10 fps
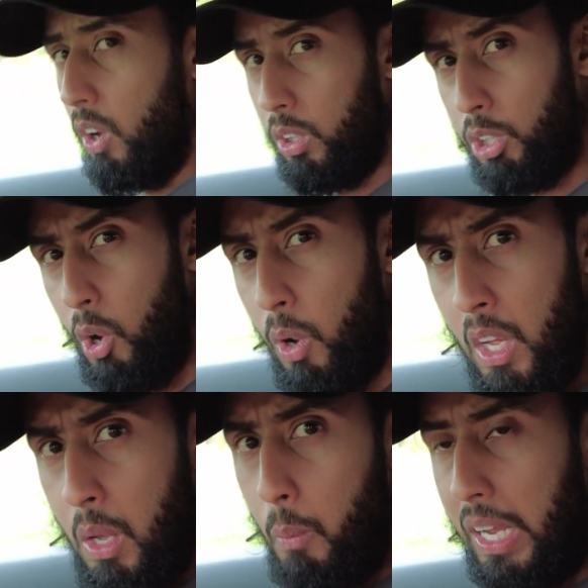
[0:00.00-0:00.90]
Although
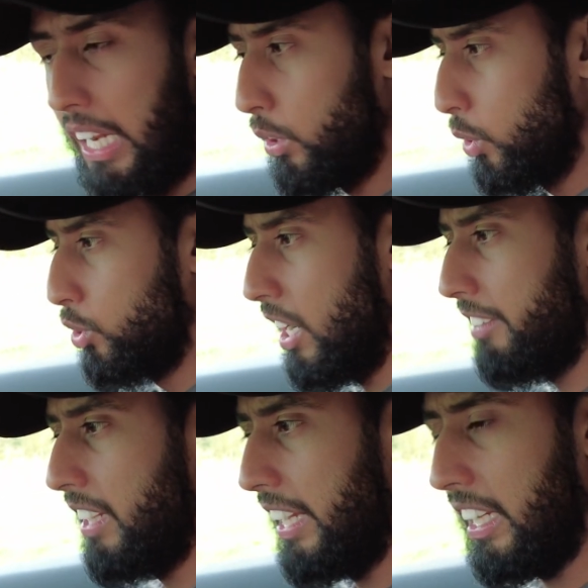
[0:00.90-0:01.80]
when I do
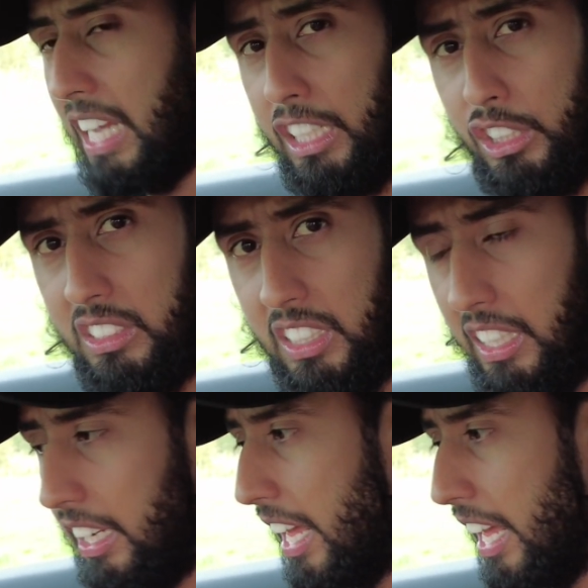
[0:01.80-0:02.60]
drive it and it catches certain